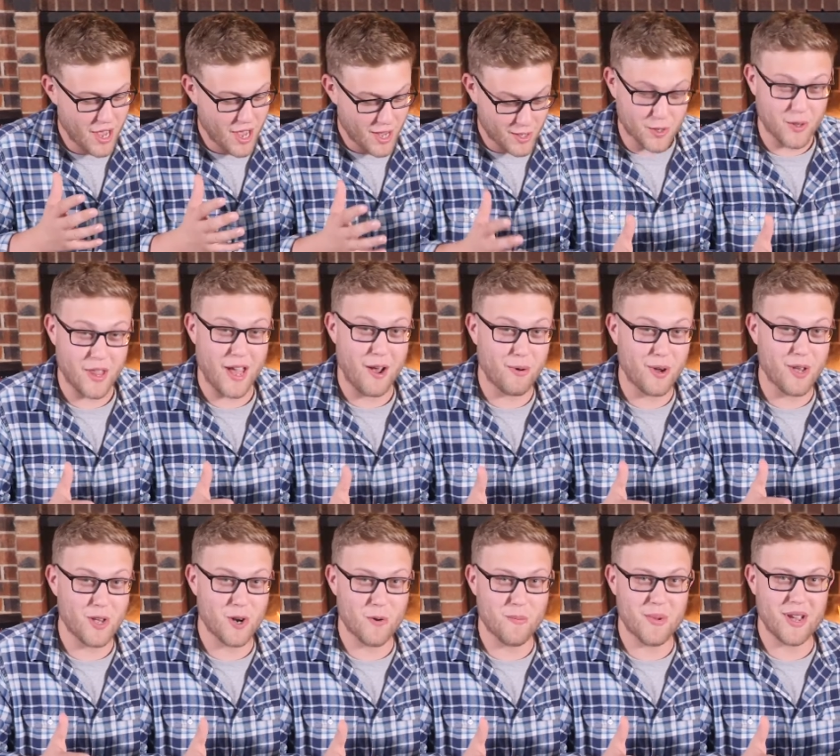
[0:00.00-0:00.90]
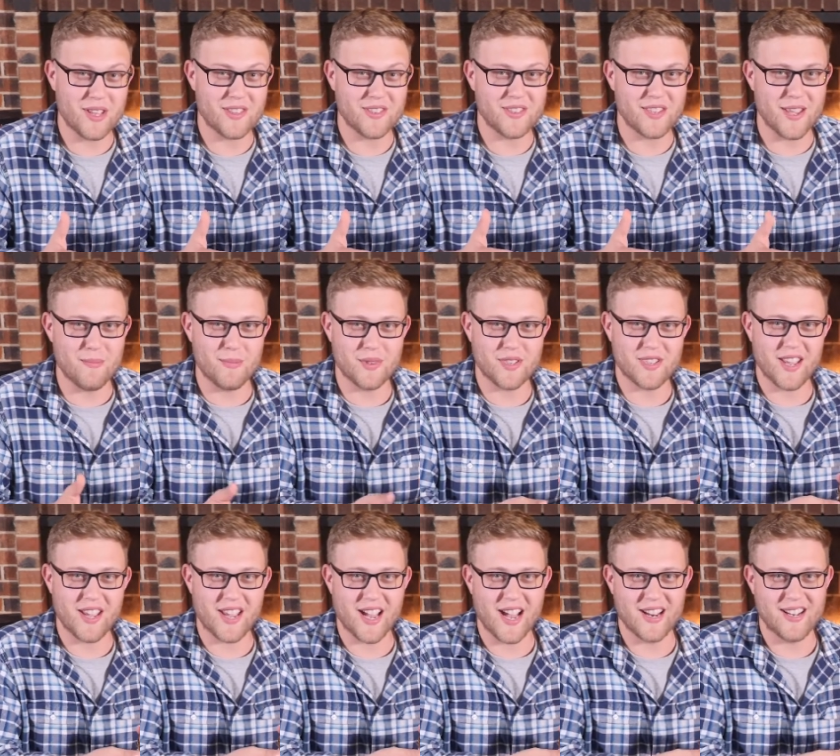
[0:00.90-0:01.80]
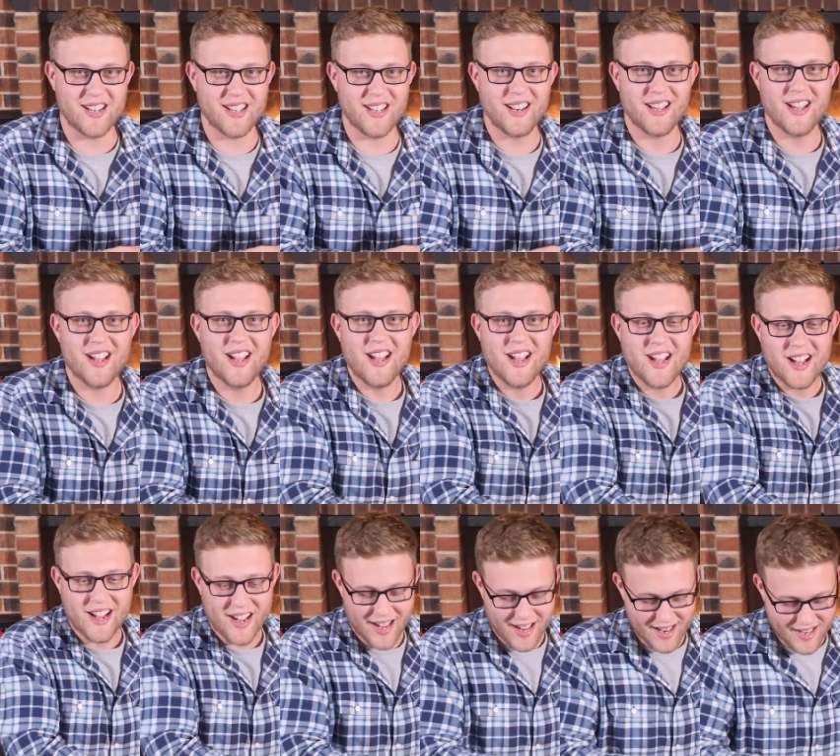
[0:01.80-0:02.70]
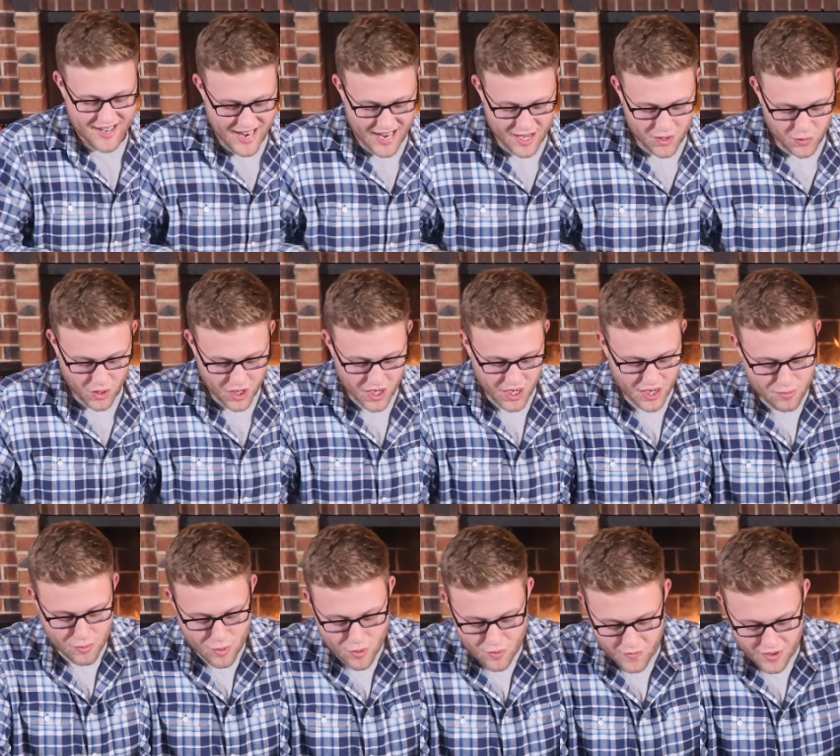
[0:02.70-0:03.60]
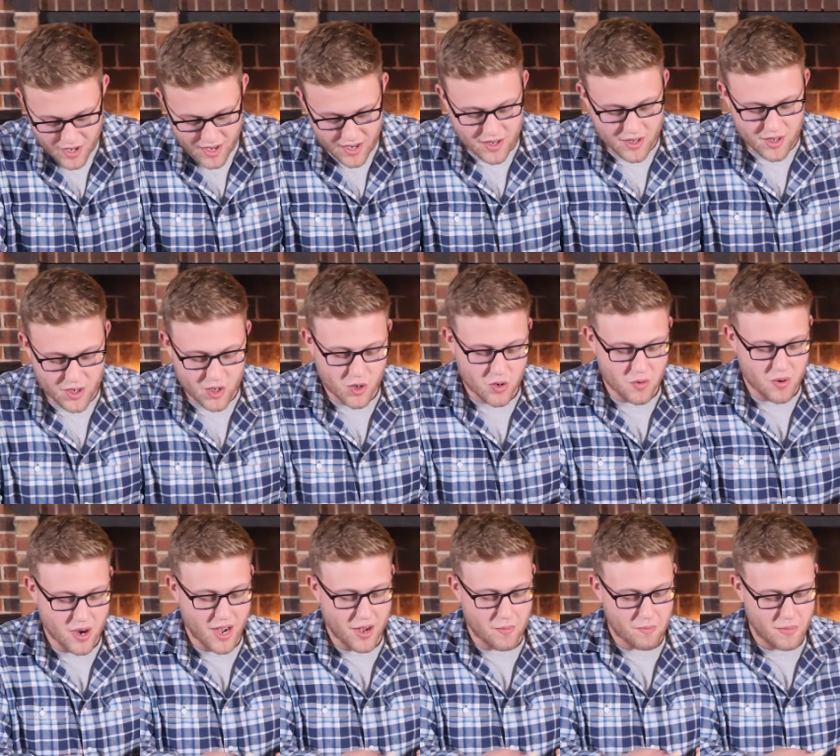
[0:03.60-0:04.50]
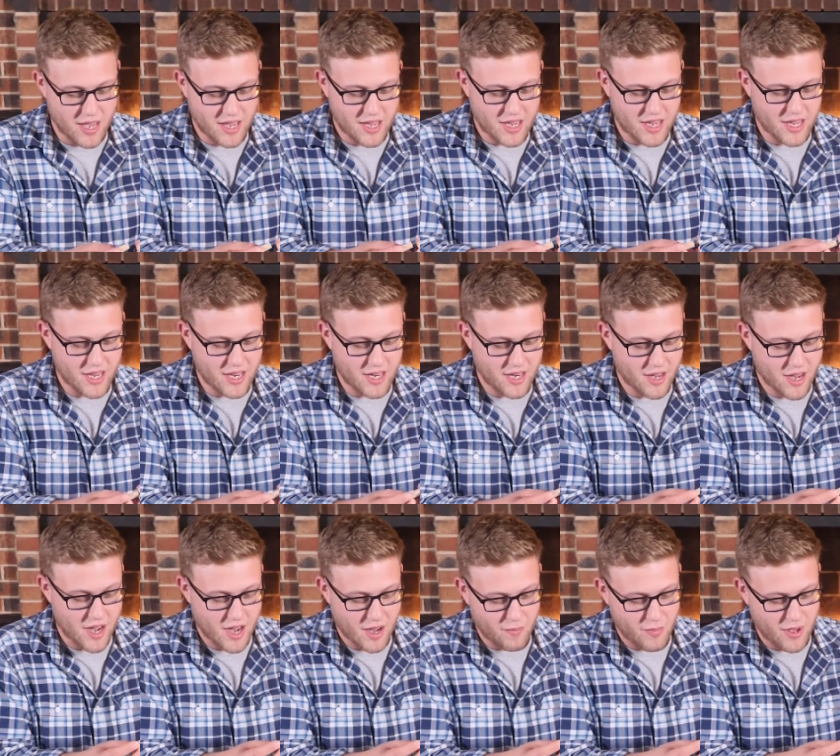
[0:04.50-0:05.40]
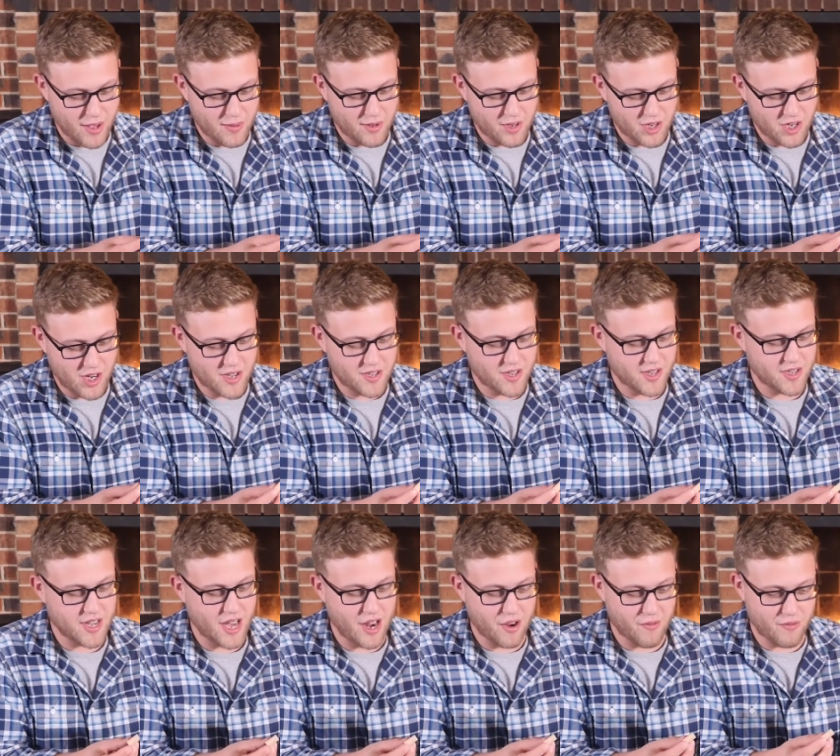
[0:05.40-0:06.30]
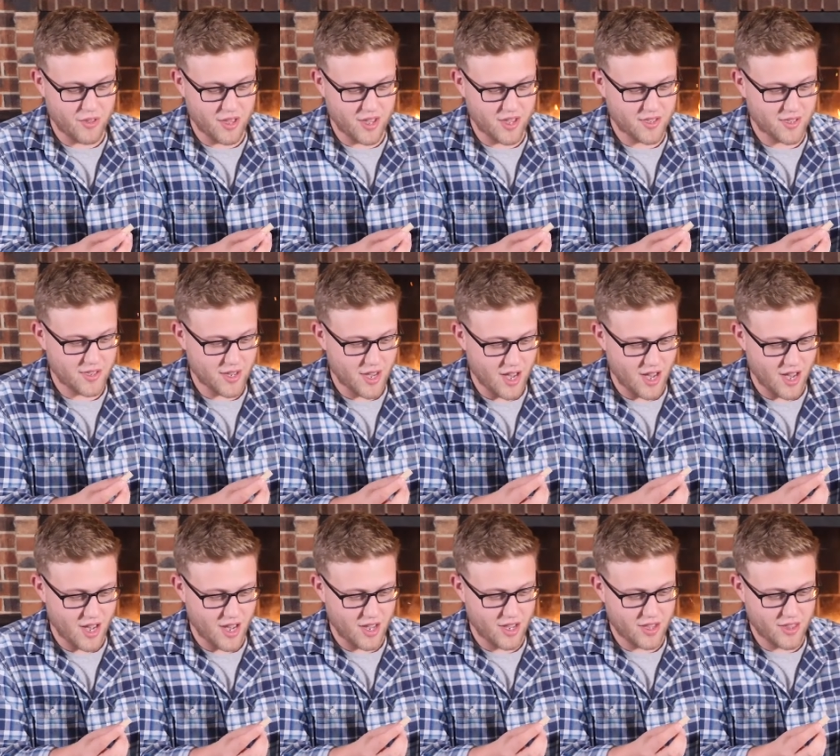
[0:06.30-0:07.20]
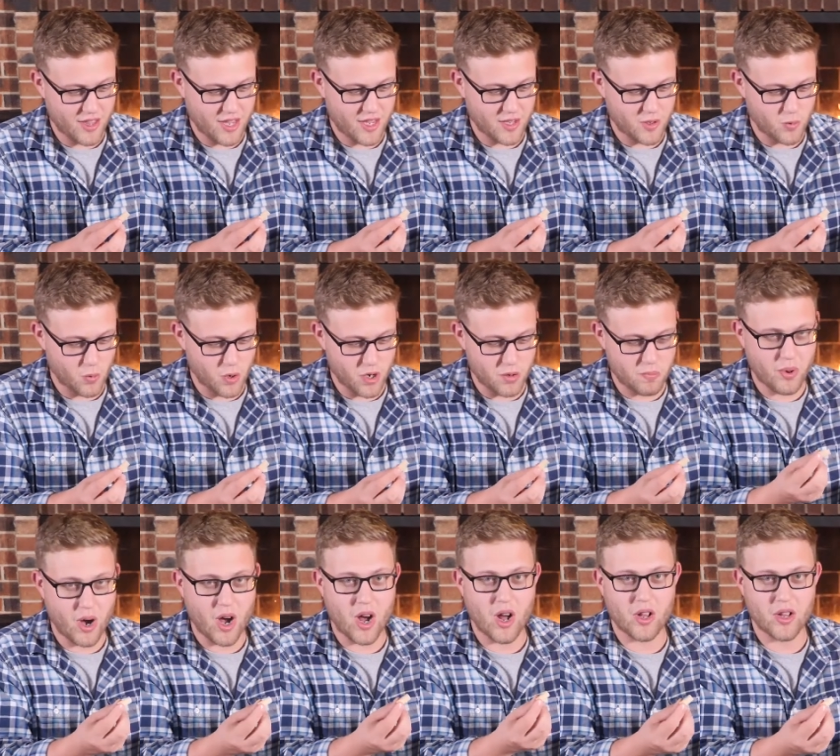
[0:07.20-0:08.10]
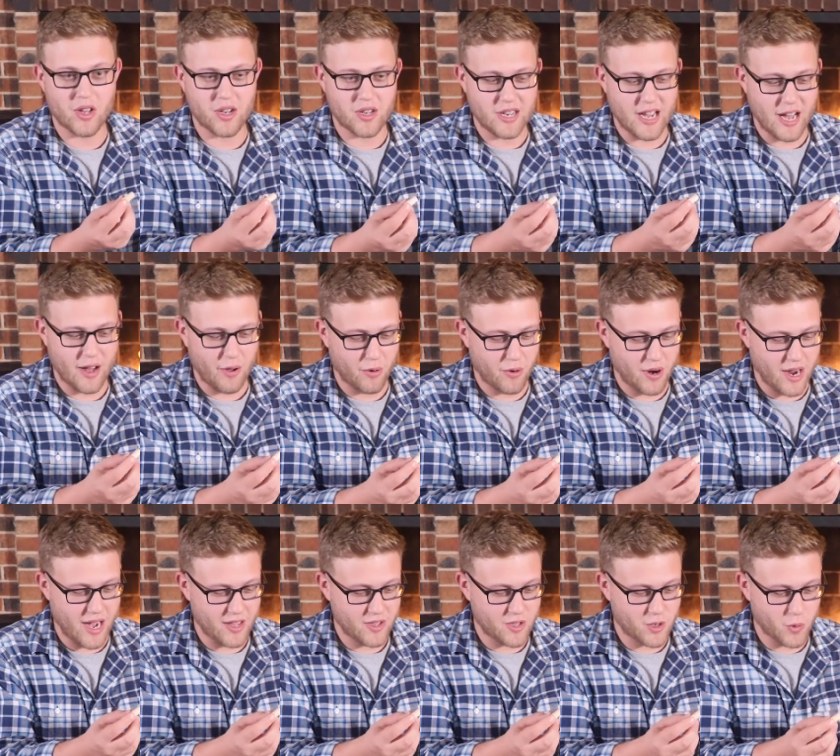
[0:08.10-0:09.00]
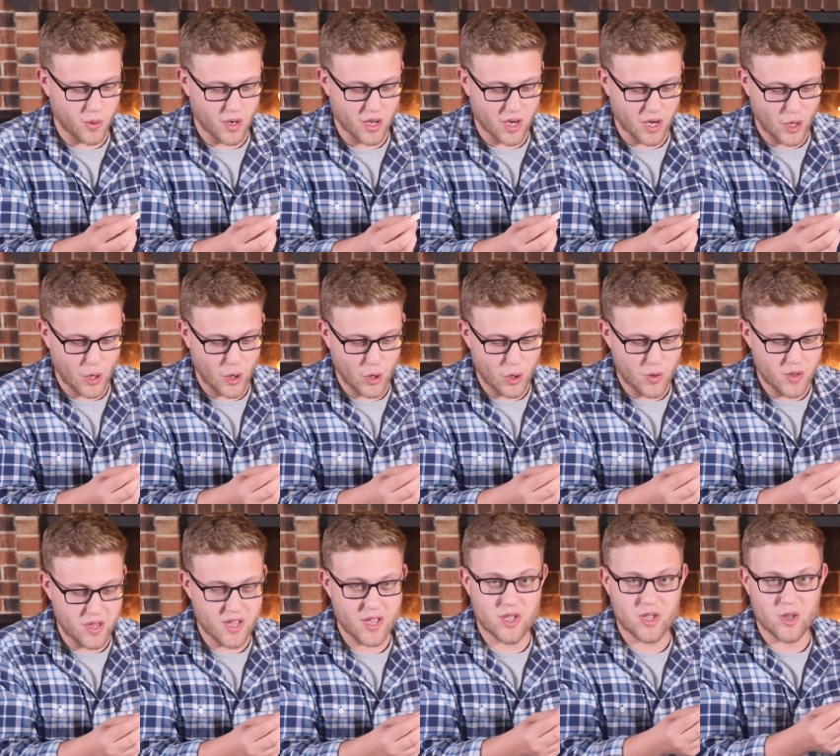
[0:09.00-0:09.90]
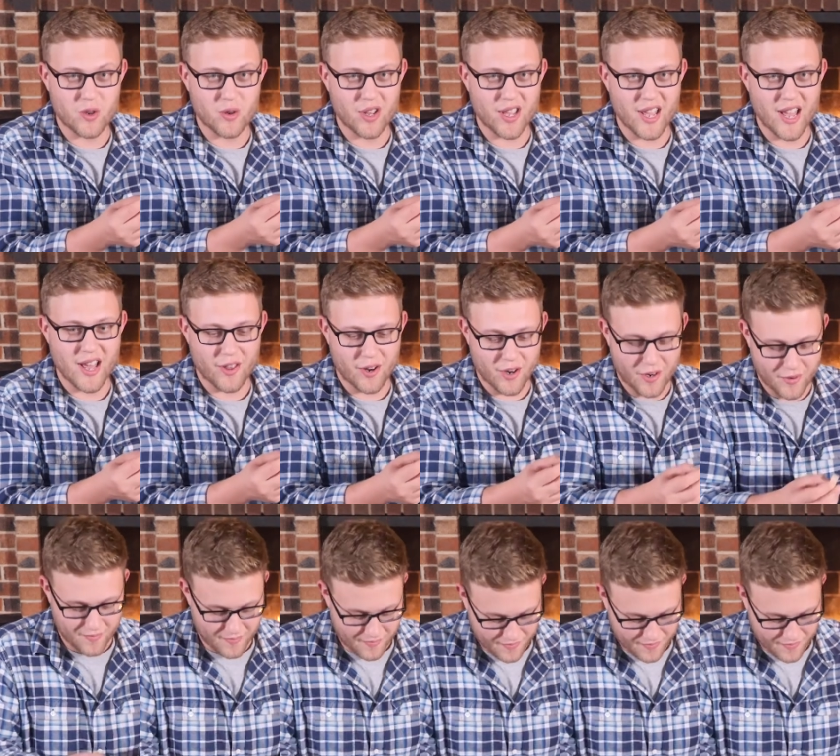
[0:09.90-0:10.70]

so that way you don't make the same mistake I did. Next, we're gonna move into making baby Jesus out of this, this wood ball and dowel rod. So we're gonna glue these two together.